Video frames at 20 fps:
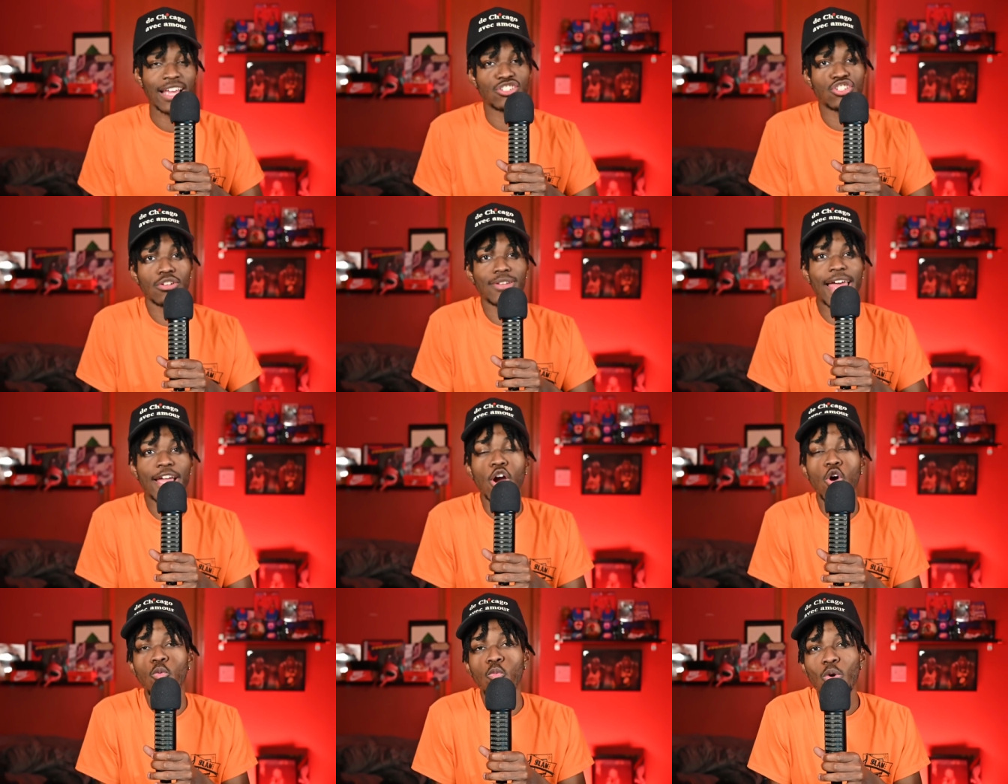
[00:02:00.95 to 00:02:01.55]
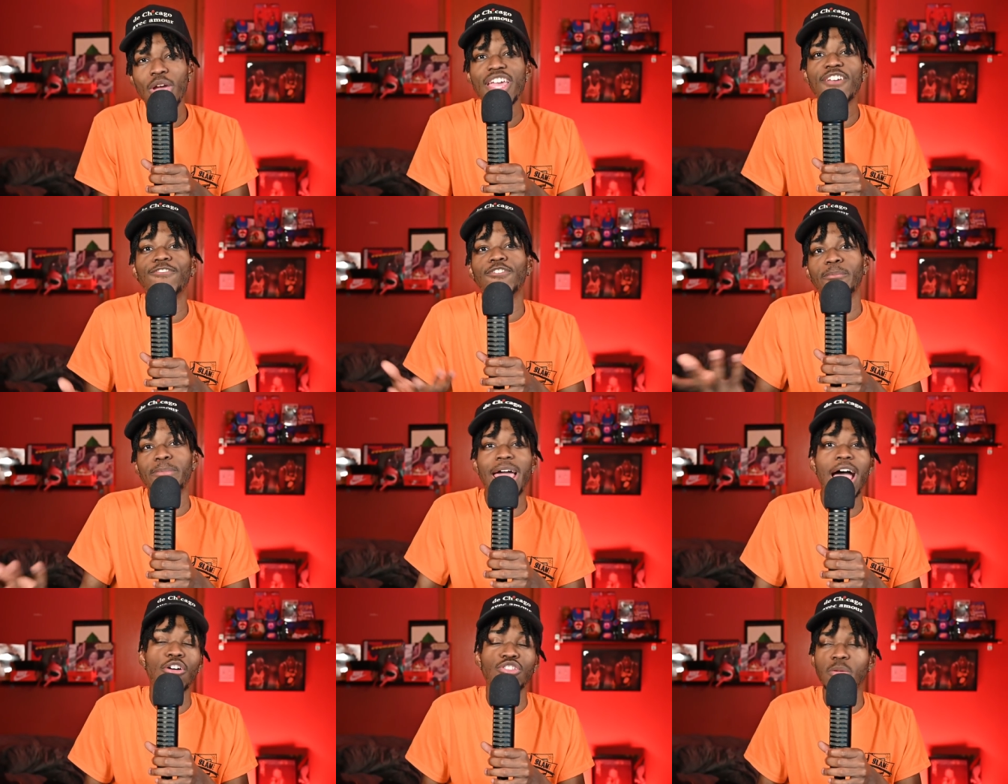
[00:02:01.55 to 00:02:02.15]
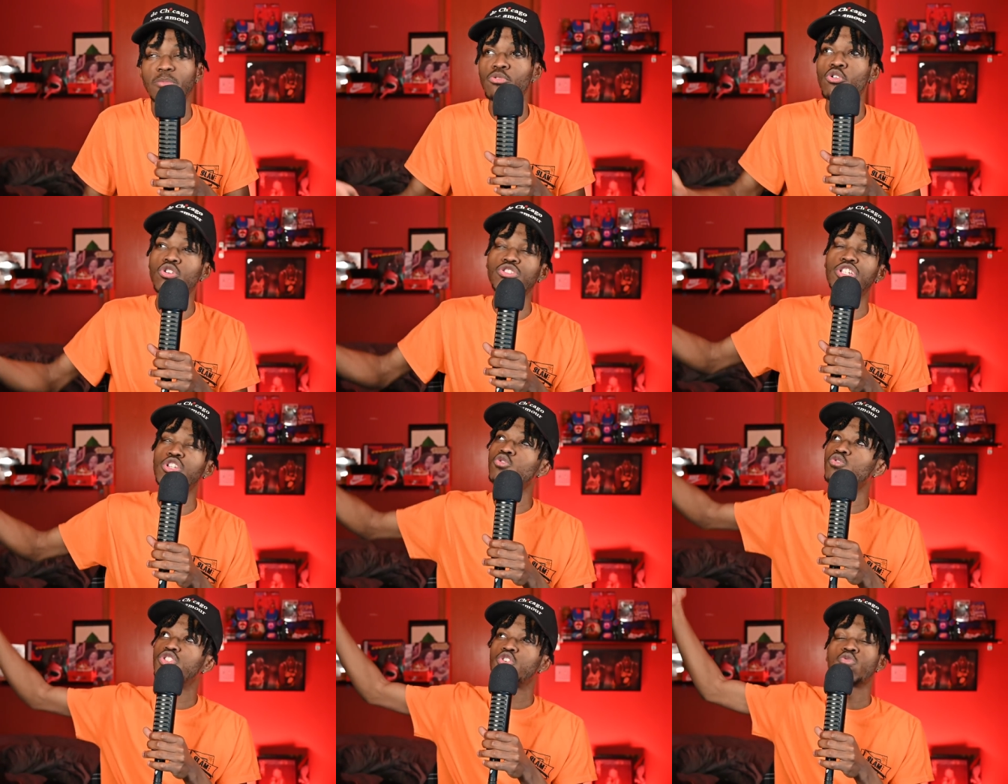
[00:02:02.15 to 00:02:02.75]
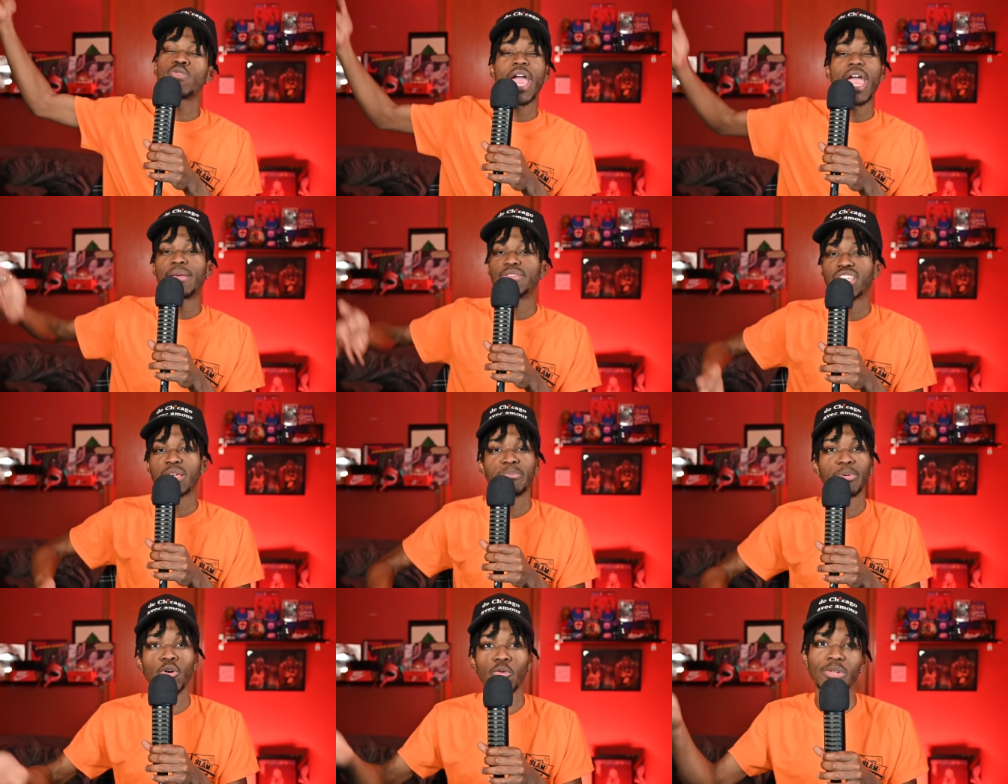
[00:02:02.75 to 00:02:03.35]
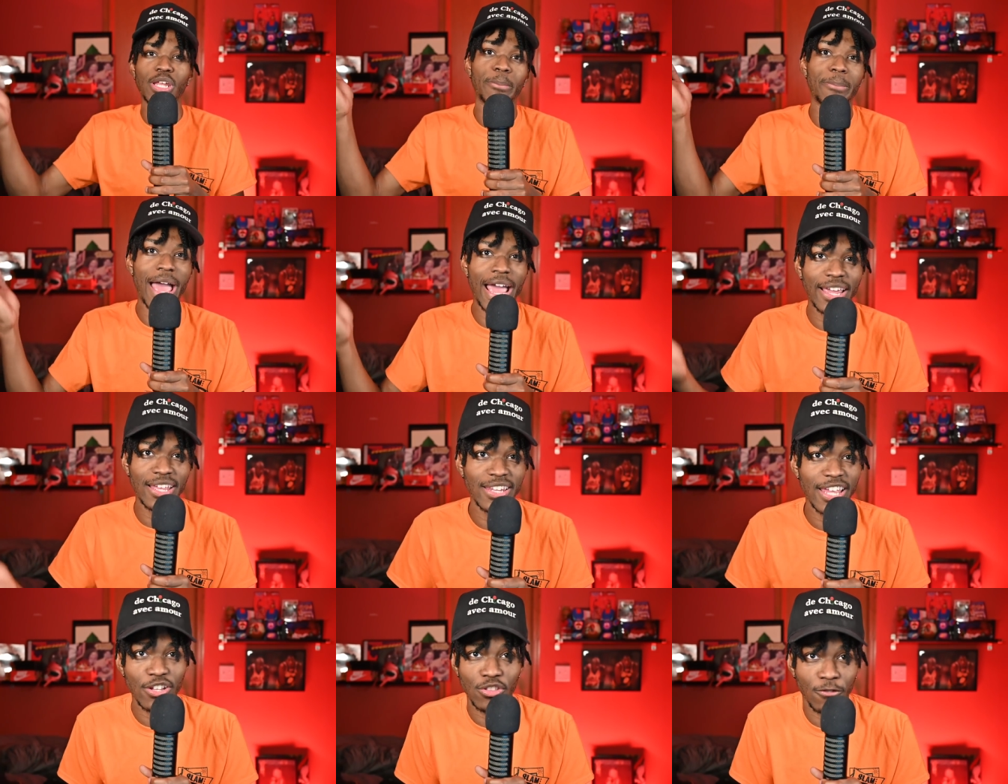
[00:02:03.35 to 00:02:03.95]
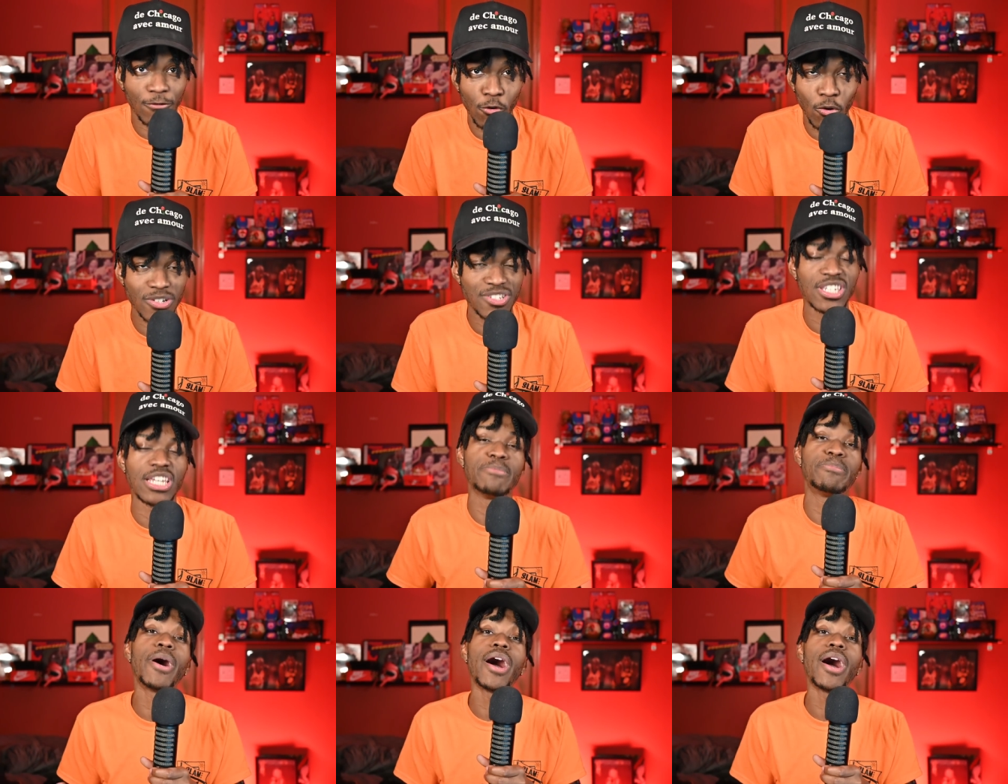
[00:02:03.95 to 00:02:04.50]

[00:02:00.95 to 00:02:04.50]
So like a week from now, the Bulls lose two games and boom, they're back there at the four seed.